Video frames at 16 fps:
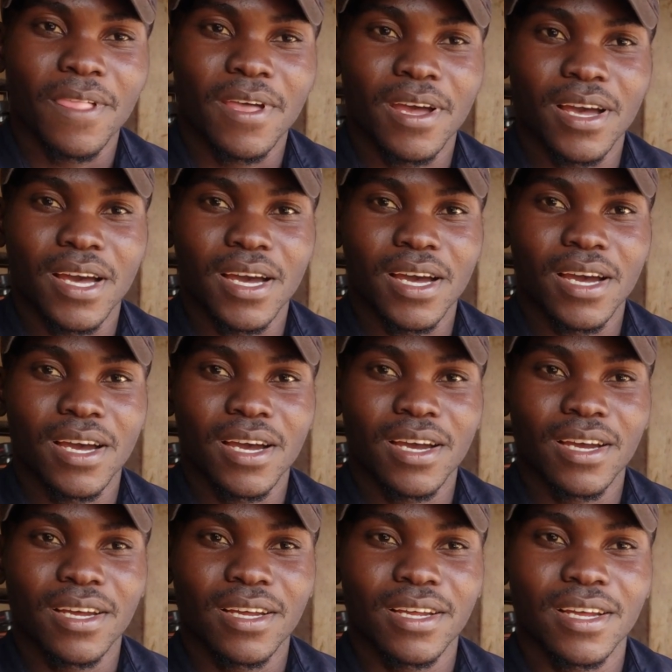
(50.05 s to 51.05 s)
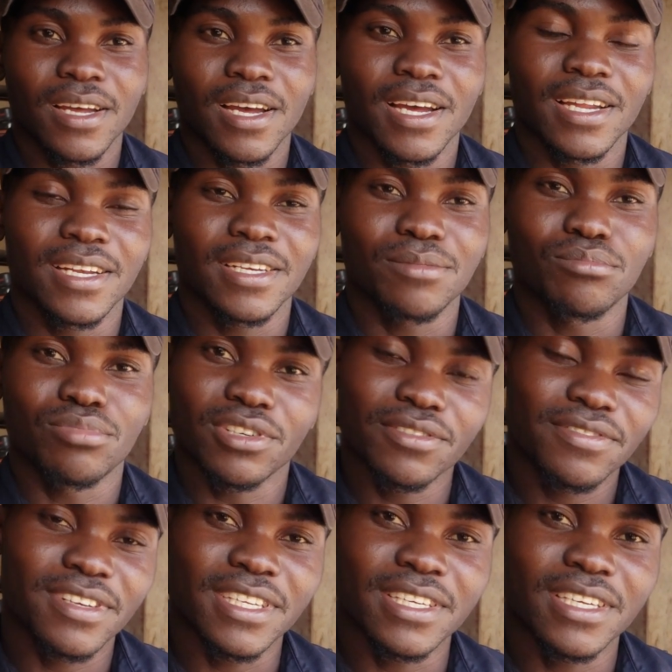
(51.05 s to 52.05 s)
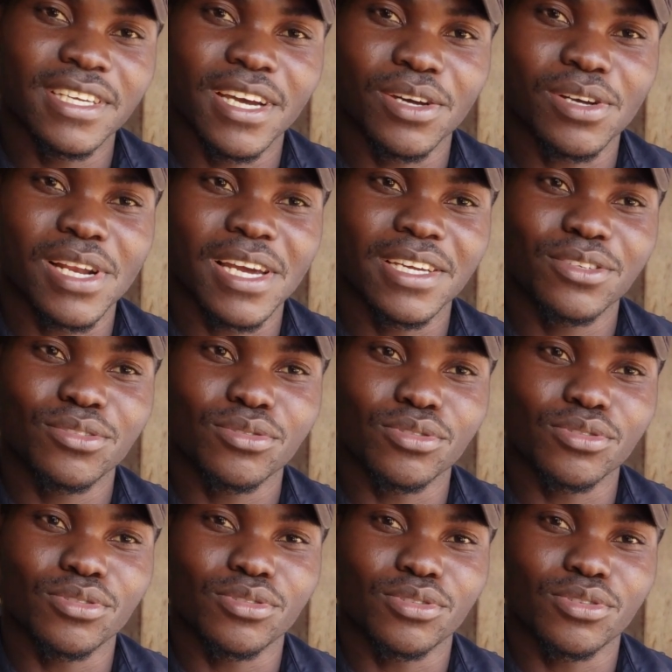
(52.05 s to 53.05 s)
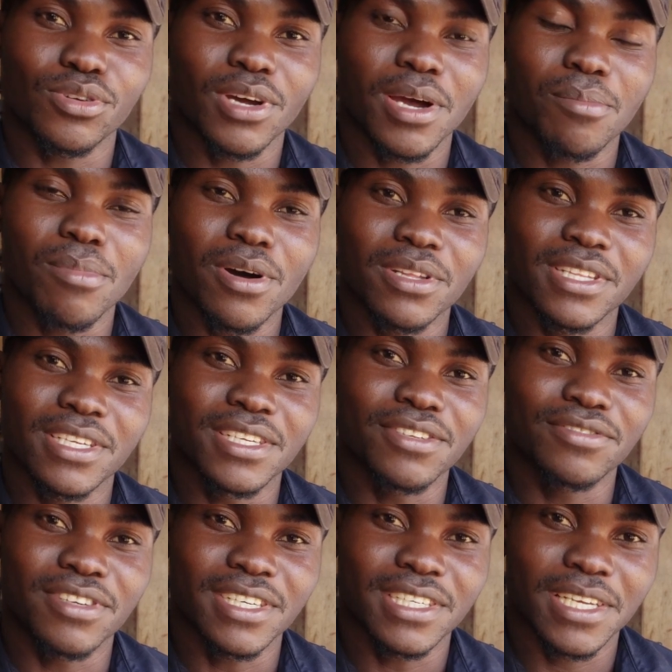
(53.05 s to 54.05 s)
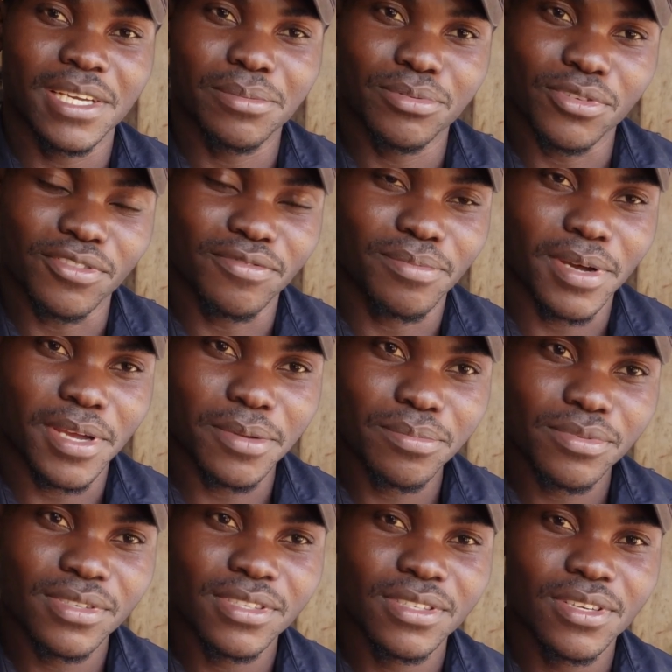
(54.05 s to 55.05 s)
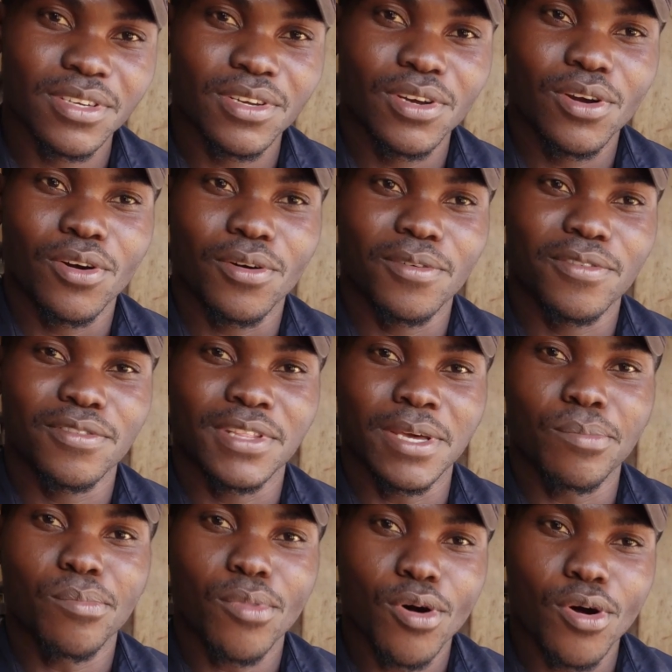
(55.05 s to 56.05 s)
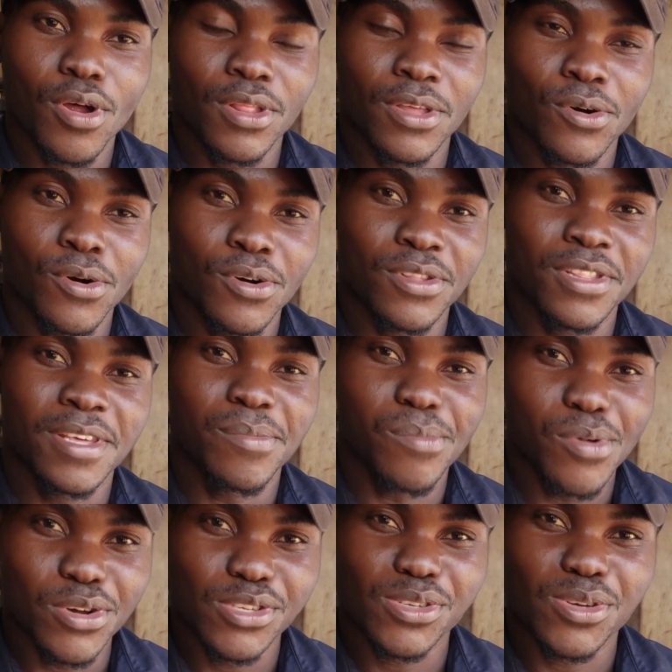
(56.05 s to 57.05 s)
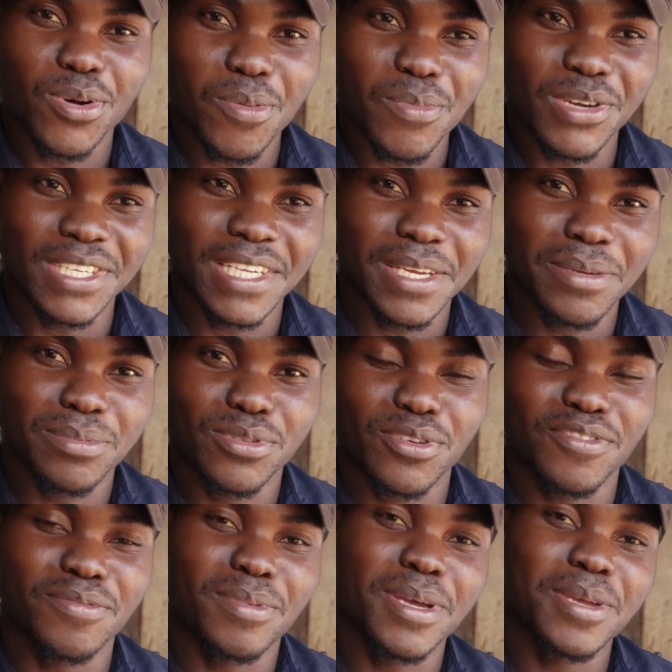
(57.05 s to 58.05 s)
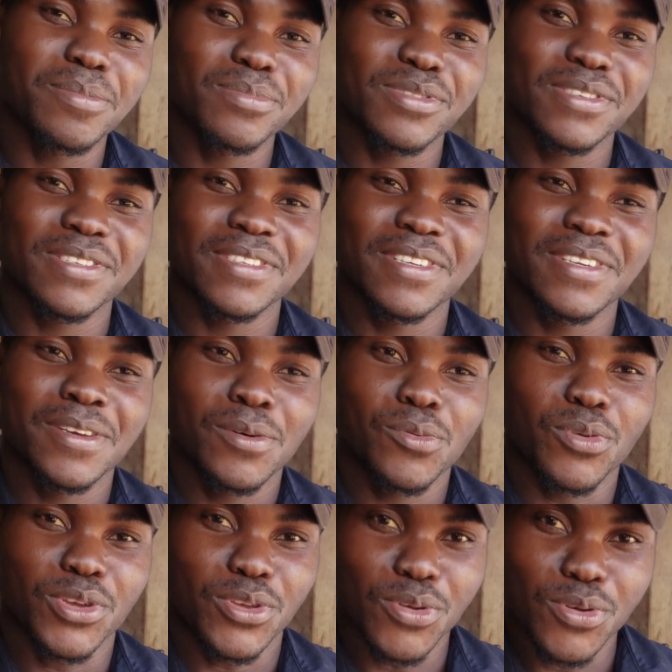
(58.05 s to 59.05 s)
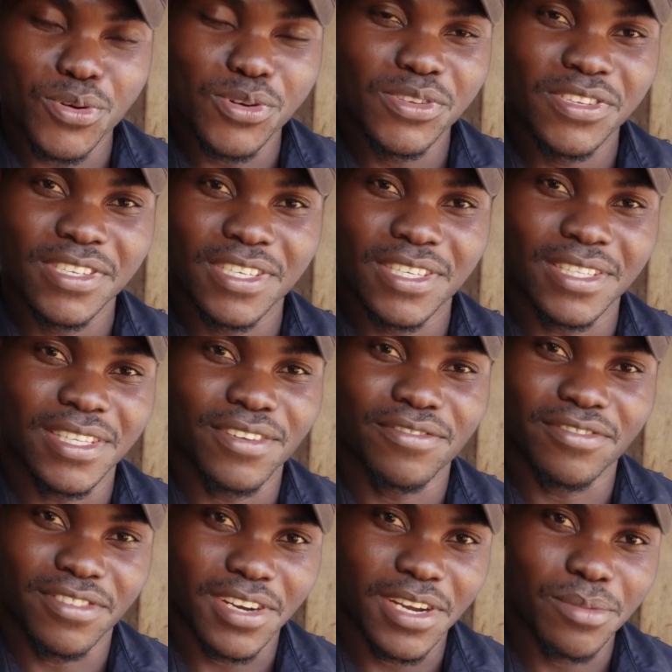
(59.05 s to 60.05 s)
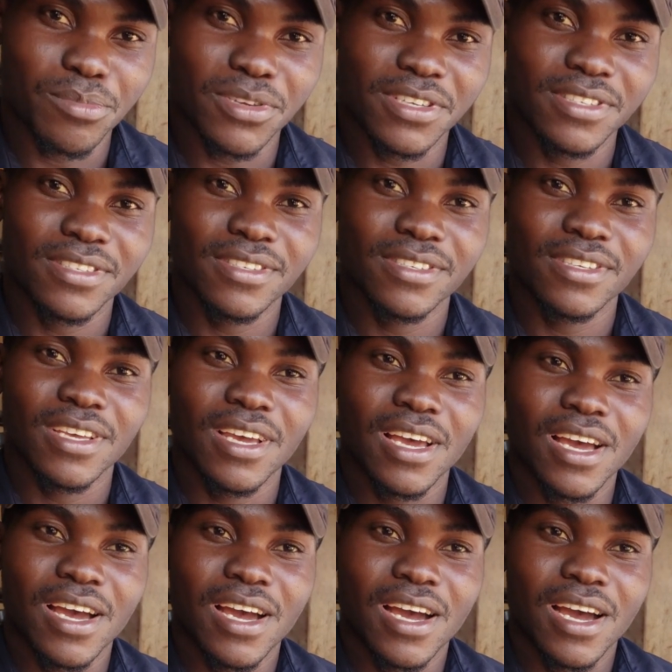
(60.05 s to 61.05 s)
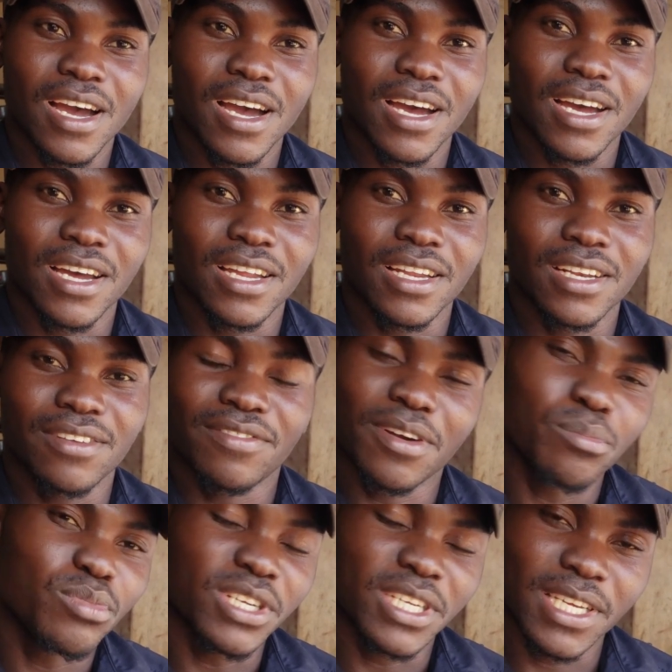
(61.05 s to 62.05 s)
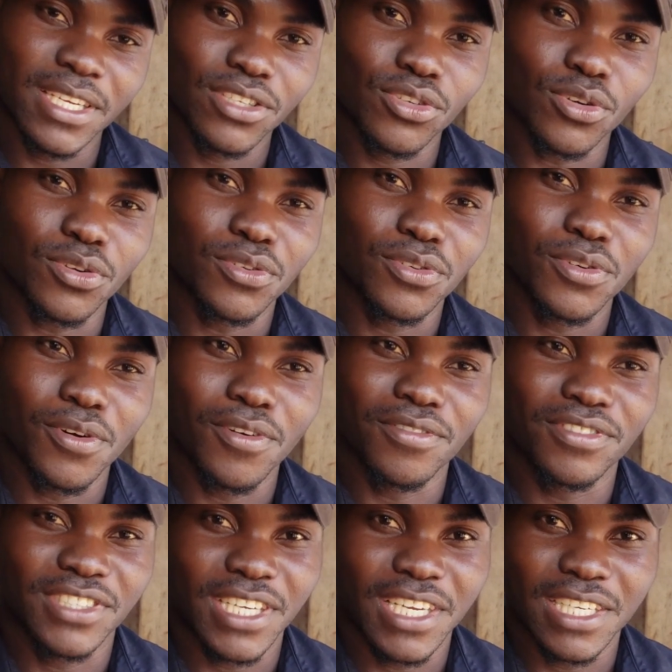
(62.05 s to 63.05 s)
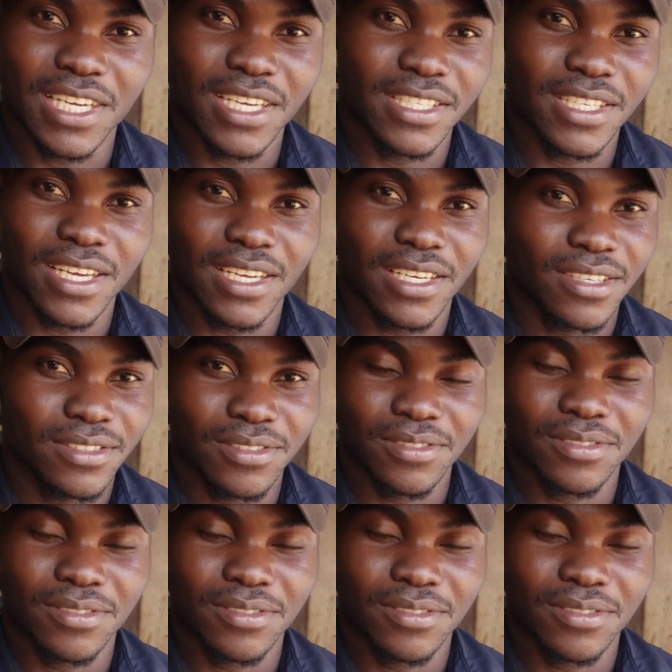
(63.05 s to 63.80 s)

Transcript: Uh, and briefly, I'd like to, to, talk about the different types of pipes, or the, mo or the most common types of pipes we use in the framings and fabrication of shutters and